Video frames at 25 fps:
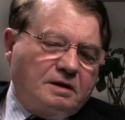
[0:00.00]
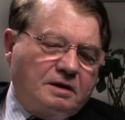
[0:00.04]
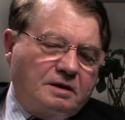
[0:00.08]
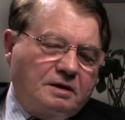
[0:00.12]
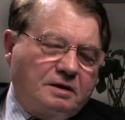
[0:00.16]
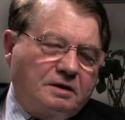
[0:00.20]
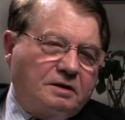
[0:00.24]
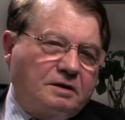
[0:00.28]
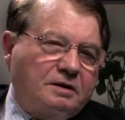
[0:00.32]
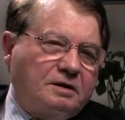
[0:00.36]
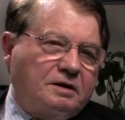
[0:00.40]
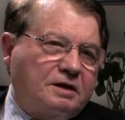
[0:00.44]

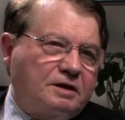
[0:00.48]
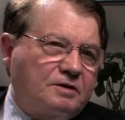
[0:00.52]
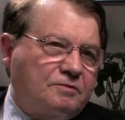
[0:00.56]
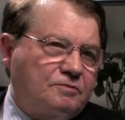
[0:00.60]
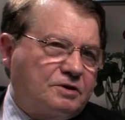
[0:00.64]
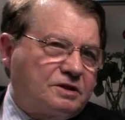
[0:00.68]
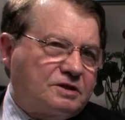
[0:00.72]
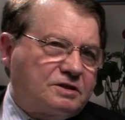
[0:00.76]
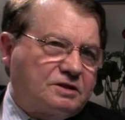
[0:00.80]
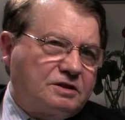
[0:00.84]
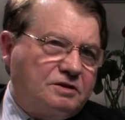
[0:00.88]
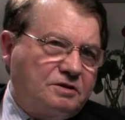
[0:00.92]
It
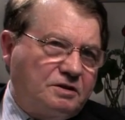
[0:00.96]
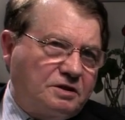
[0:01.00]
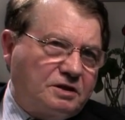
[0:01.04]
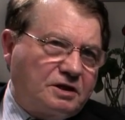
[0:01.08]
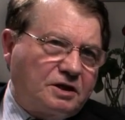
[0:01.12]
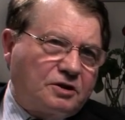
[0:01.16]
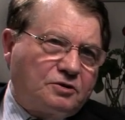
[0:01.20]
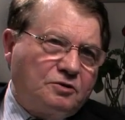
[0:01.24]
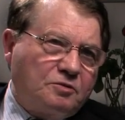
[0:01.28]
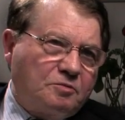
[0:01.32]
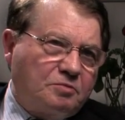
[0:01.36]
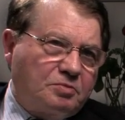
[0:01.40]
was not
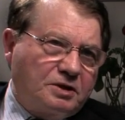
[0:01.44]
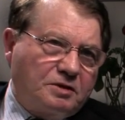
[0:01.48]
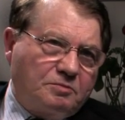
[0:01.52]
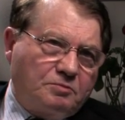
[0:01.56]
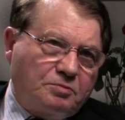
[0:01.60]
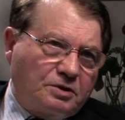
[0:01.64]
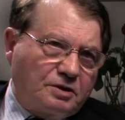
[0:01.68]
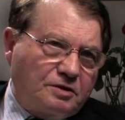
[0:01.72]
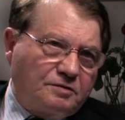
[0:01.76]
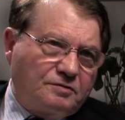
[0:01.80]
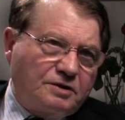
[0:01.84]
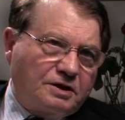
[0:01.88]
a complete
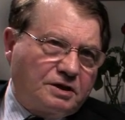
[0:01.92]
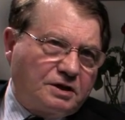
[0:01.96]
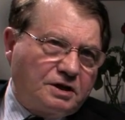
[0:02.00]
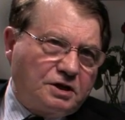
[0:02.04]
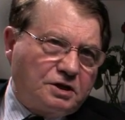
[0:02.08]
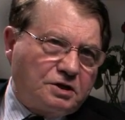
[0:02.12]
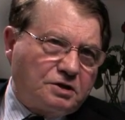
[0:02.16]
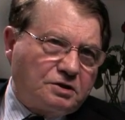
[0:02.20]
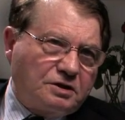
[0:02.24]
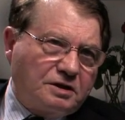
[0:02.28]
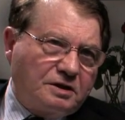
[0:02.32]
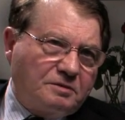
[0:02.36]

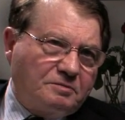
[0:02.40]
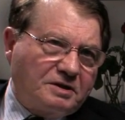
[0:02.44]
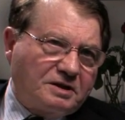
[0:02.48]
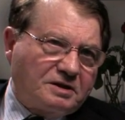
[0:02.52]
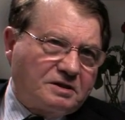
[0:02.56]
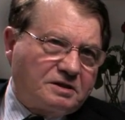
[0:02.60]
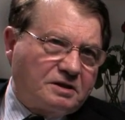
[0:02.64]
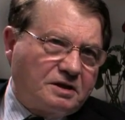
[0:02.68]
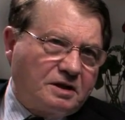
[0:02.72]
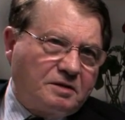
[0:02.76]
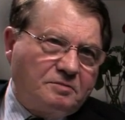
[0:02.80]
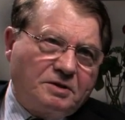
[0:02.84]
purification, I
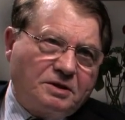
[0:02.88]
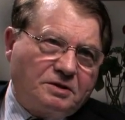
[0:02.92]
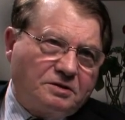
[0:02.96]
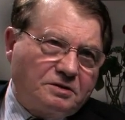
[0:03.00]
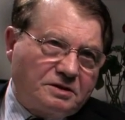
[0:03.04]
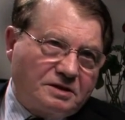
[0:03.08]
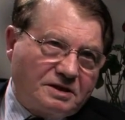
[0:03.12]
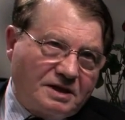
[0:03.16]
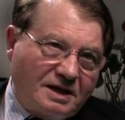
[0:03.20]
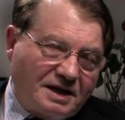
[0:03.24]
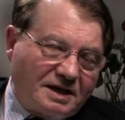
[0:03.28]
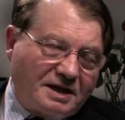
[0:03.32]
must say,
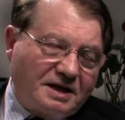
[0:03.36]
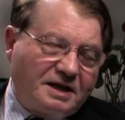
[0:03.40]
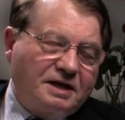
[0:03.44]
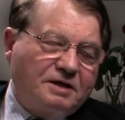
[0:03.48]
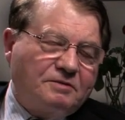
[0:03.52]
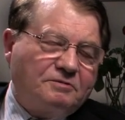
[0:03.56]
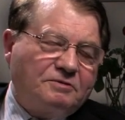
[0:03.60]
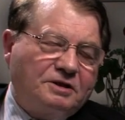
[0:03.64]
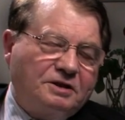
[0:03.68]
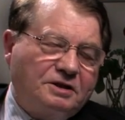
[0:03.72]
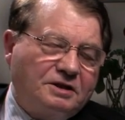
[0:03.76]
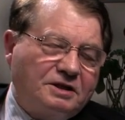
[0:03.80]
because
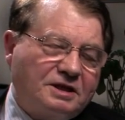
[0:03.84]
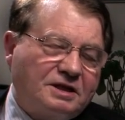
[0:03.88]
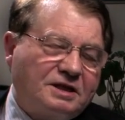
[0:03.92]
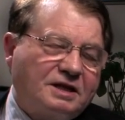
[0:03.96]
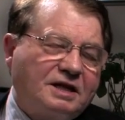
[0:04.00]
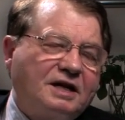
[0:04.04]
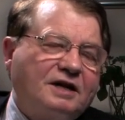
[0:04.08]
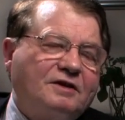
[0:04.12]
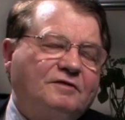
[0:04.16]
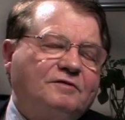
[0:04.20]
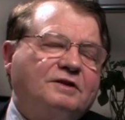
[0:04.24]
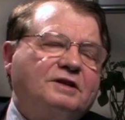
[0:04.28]
again we didn't
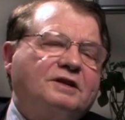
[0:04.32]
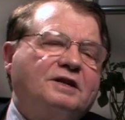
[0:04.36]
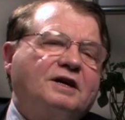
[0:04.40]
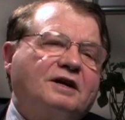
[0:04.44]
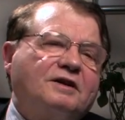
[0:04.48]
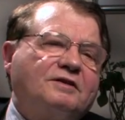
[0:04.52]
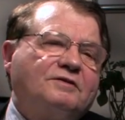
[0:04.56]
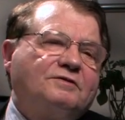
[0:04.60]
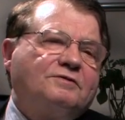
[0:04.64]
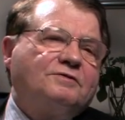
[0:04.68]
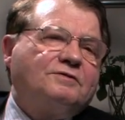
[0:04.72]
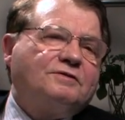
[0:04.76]
have
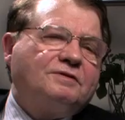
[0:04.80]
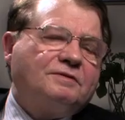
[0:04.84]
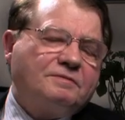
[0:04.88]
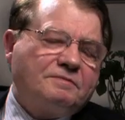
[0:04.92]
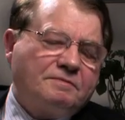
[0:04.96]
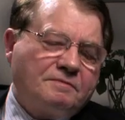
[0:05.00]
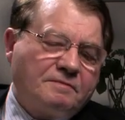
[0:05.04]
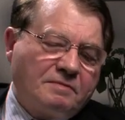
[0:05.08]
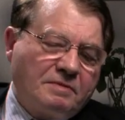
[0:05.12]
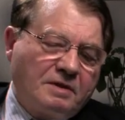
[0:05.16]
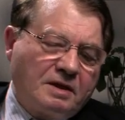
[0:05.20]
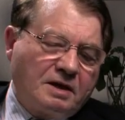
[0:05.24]
enough,
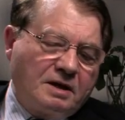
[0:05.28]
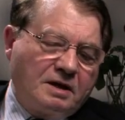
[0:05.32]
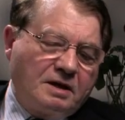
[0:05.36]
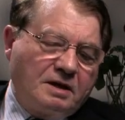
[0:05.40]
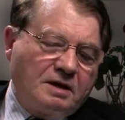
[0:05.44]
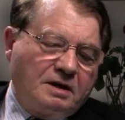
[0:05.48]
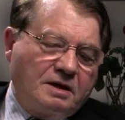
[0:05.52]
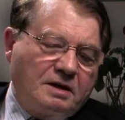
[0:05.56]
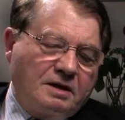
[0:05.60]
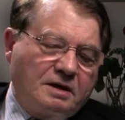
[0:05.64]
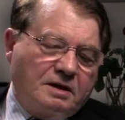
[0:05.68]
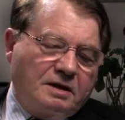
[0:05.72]

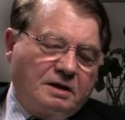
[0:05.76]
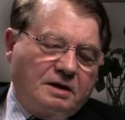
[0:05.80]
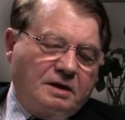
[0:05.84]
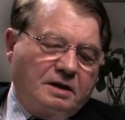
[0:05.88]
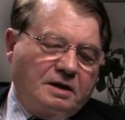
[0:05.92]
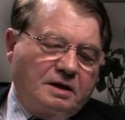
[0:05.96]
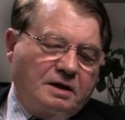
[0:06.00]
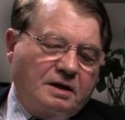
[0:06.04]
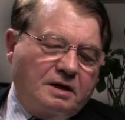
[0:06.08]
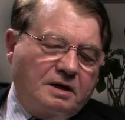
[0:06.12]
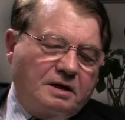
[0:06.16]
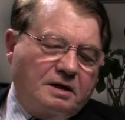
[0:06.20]

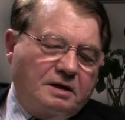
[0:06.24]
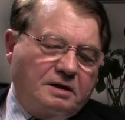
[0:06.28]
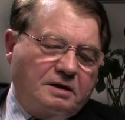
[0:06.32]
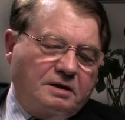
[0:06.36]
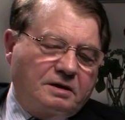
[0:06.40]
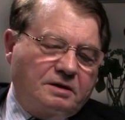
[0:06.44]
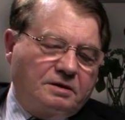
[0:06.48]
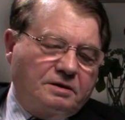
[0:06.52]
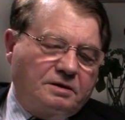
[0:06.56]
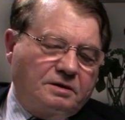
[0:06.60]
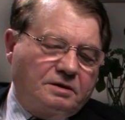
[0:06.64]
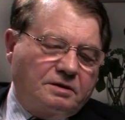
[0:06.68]

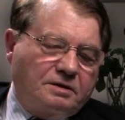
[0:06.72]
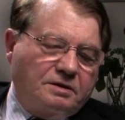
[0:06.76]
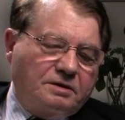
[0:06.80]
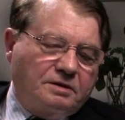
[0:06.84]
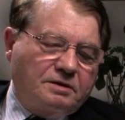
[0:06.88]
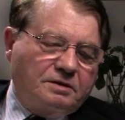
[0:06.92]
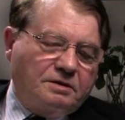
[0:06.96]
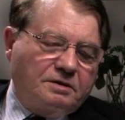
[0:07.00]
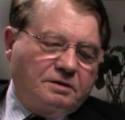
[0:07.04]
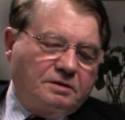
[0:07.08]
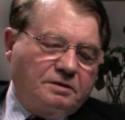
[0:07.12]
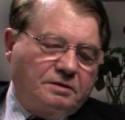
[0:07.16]
and
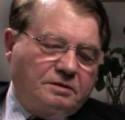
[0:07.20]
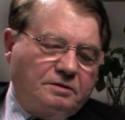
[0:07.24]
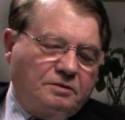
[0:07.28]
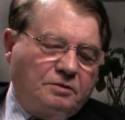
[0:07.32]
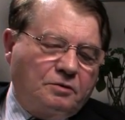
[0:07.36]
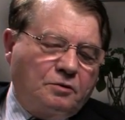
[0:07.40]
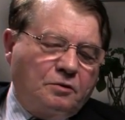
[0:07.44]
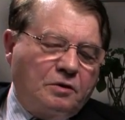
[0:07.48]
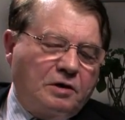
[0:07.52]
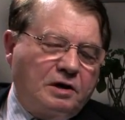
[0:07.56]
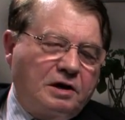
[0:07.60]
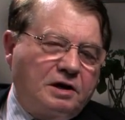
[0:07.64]

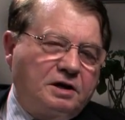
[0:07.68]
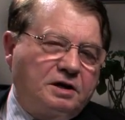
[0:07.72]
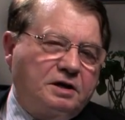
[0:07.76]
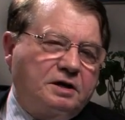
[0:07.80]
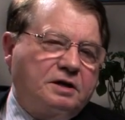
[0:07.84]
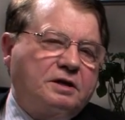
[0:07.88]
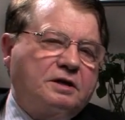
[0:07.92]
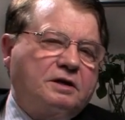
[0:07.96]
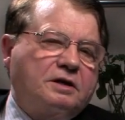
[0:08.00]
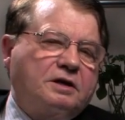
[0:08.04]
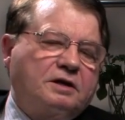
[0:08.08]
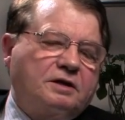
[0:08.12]

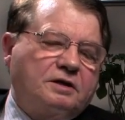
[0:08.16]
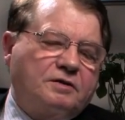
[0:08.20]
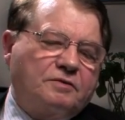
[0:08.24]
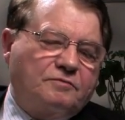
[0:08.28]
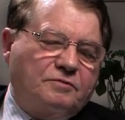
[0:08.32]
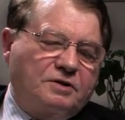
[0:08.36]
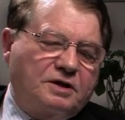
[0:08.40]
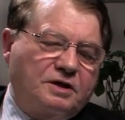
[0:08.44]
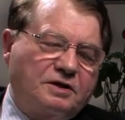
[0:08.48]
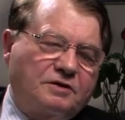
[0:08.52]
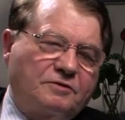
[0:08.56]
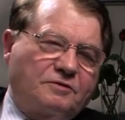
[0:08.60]
only
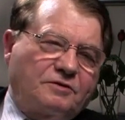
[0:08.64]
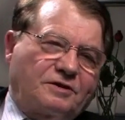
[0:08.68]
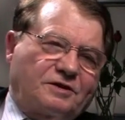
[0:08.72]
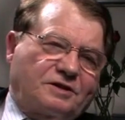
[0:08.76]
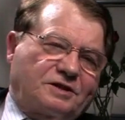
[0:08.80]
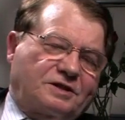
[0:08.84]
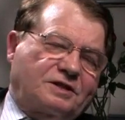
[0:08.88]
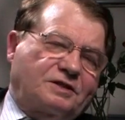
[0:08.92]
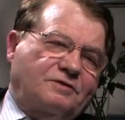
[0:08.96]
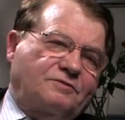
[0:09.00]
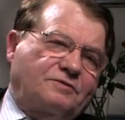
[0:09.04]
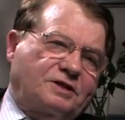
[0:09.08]
when there
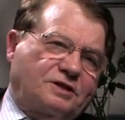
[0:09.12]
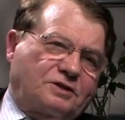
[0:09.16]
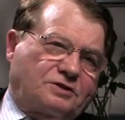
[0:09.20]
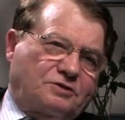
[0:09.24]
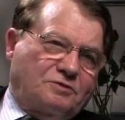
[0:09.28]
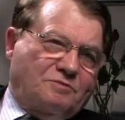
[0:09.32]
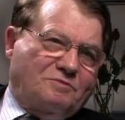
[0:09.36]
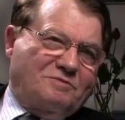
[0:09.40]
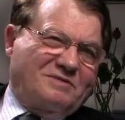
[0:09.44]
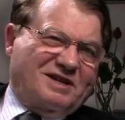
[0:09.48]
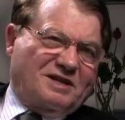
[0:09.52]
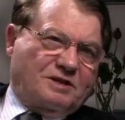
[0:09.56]
was
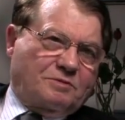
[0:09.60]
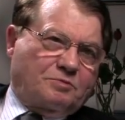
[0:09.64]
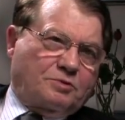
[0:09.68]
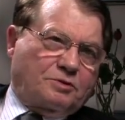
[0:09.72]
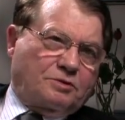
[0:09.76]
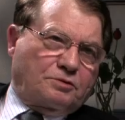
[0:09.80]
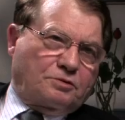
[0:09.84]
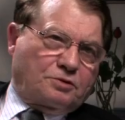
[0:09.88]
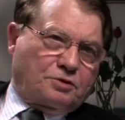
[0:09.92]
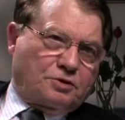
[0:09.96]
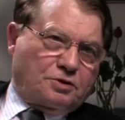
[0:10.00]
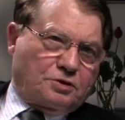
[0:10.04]
some mass
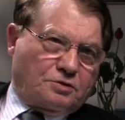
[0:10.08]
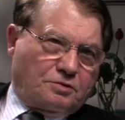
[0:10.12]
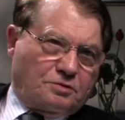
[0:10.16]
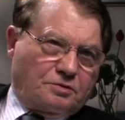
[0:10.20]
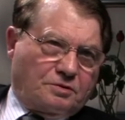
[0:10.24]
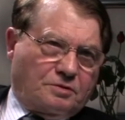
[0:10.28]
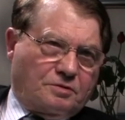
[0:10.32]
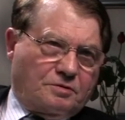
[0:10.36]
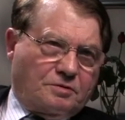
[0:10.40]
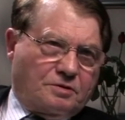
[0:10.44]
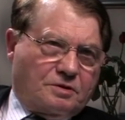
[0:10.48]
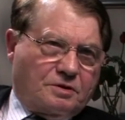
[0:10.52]

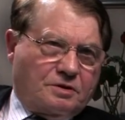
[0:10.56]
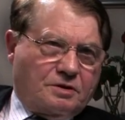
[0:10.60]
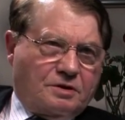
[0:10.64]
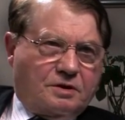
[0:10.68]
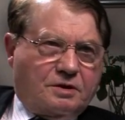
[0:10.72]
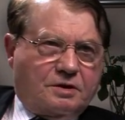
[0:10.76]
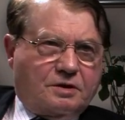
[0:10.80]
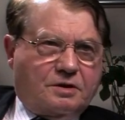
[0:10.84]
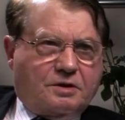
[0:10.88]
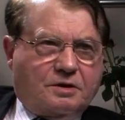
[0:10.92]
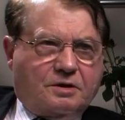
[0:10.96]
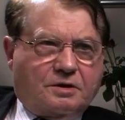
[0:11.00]
production,
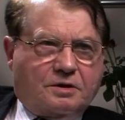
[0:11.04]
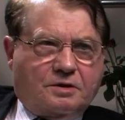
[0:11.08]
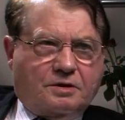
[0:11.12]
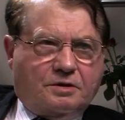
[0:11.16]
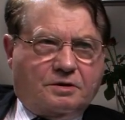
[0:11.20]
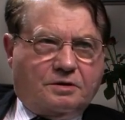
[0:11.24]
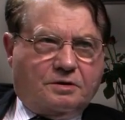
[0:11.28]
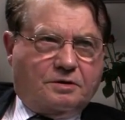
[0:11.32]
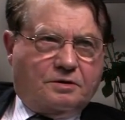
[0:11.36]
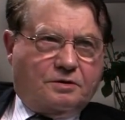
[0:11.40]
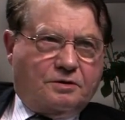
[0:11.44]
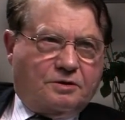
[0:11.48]

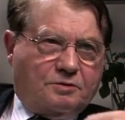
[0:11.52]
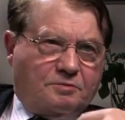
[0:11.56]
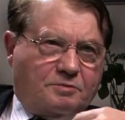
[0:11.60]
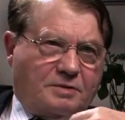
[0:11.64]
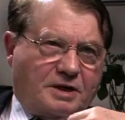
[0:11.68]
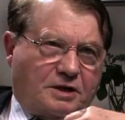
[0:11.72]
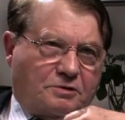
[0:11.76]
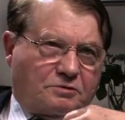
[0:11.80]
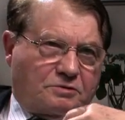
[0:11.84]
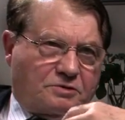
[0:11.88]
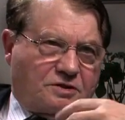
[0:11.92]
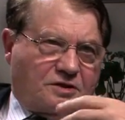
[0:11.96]
not
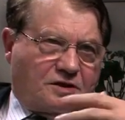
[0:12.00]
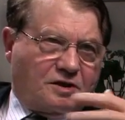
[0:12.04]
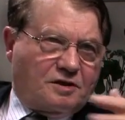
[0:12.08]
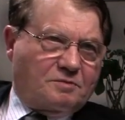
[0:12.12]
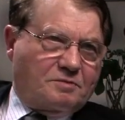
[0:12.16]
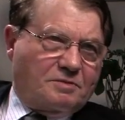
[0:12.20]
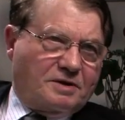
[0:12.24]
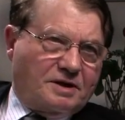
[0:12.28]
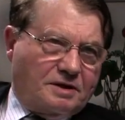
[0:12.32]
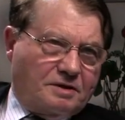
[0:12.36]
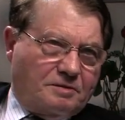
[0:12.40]
by ourselves,